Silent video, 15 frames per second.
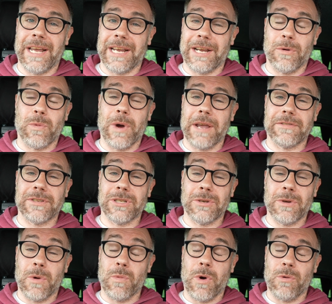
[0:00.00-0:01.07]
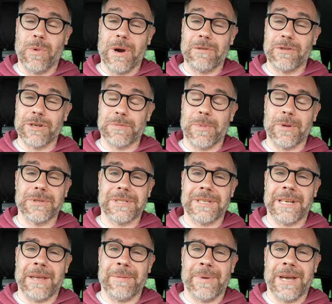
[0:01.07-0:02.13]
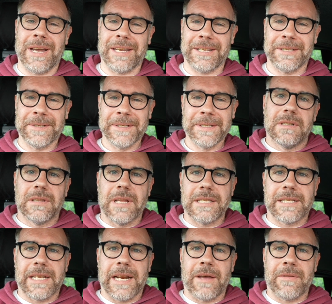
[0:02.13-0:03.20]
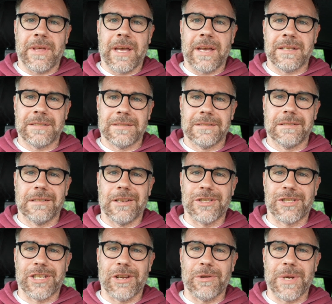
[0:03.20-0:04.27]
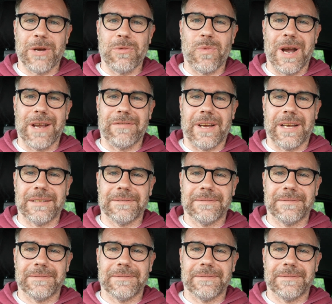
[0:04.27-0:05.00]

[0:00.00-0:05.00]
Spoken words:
I can wave to and what responses I get back. Let's get out there and see who we can wave at.